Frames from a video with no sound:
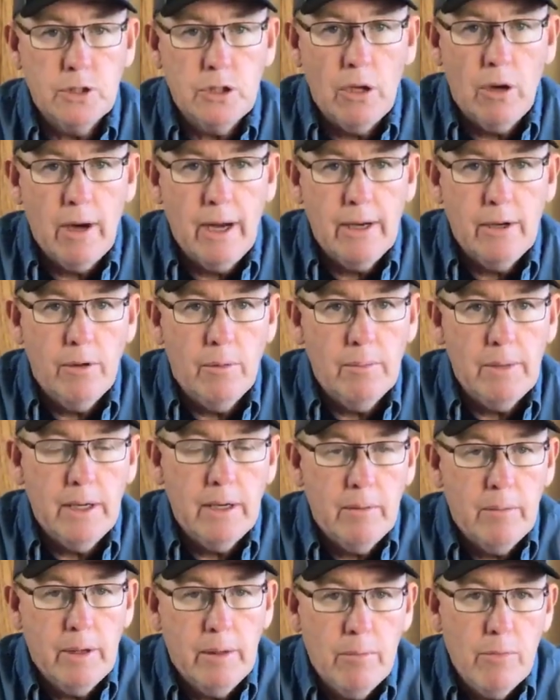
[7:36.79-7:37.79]
Sorry, I don't
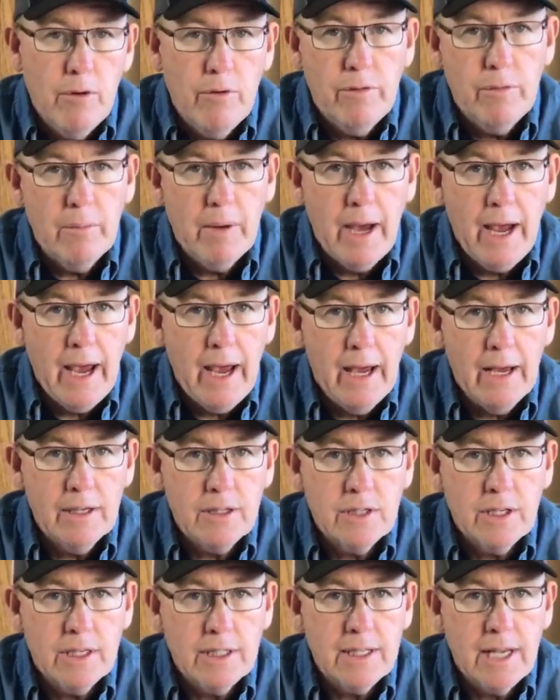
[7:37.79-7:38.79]
mean to be moving my
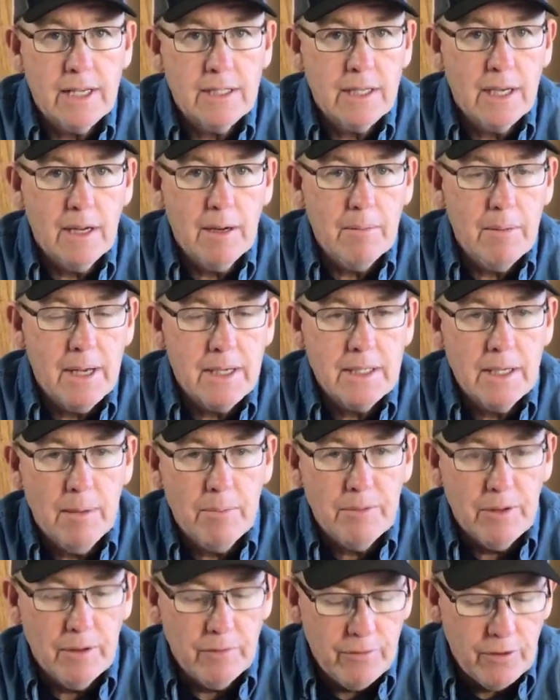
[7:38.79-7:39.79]
hands because that's going to
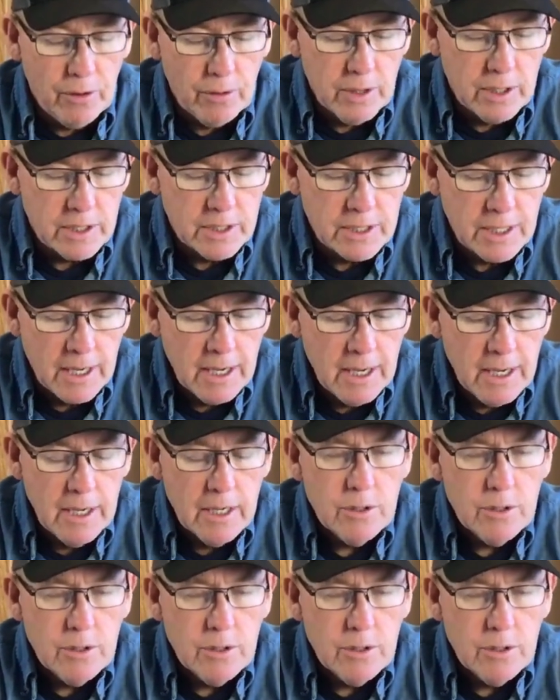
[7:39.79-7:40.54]
mess up the focus.